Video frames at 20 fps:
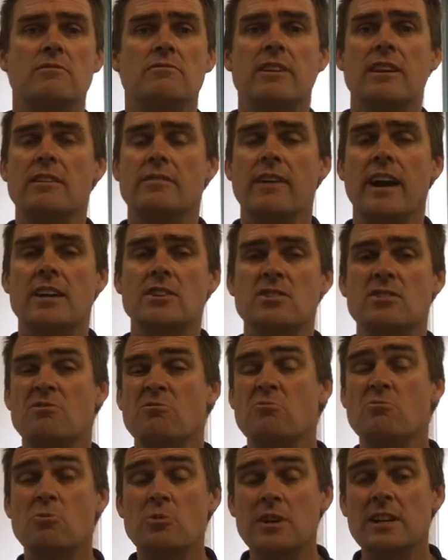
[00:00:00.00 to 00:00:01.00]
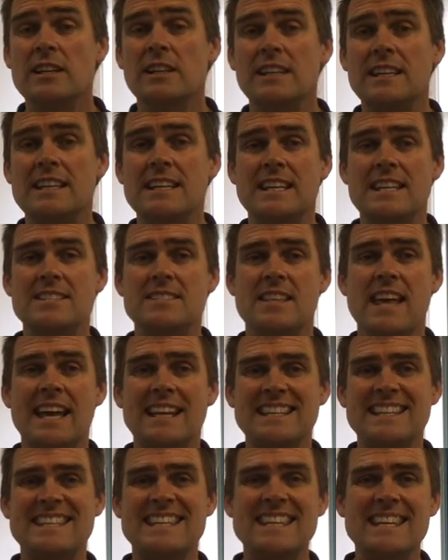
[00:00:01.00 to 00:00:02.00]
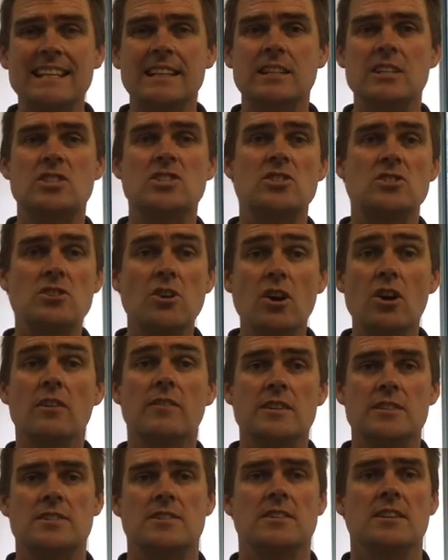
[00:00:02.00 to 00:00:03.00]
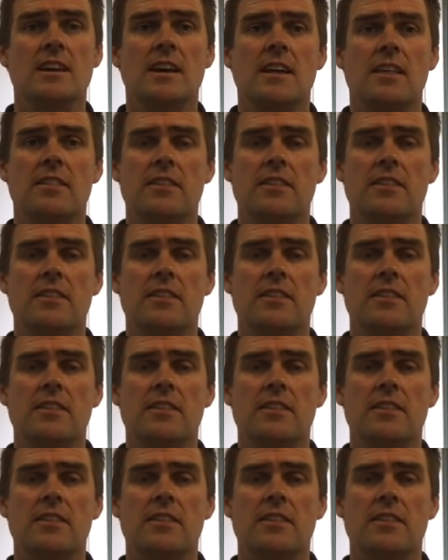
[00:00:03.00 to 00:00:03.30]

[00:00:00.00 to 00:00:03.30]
of renovation really is that yearly service